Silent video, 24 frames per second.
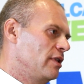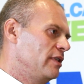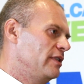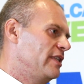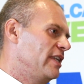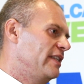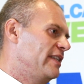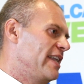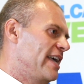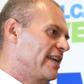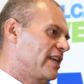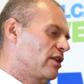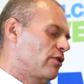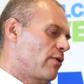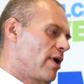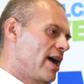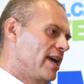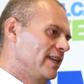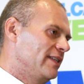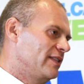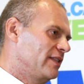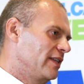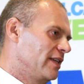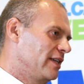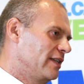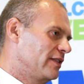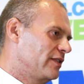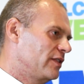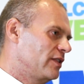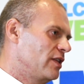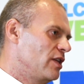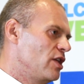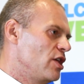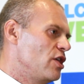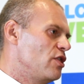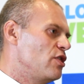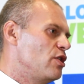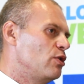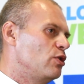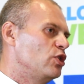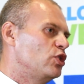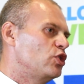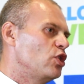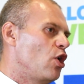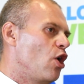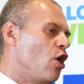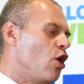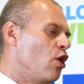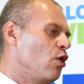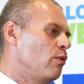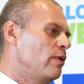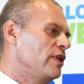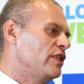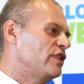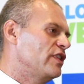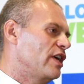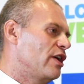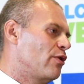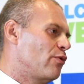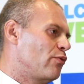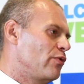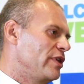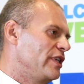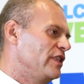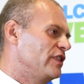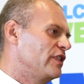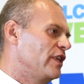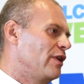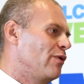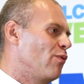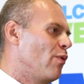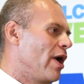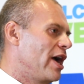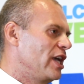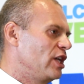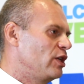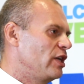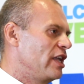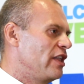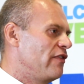the debt crisis, there is always a reason why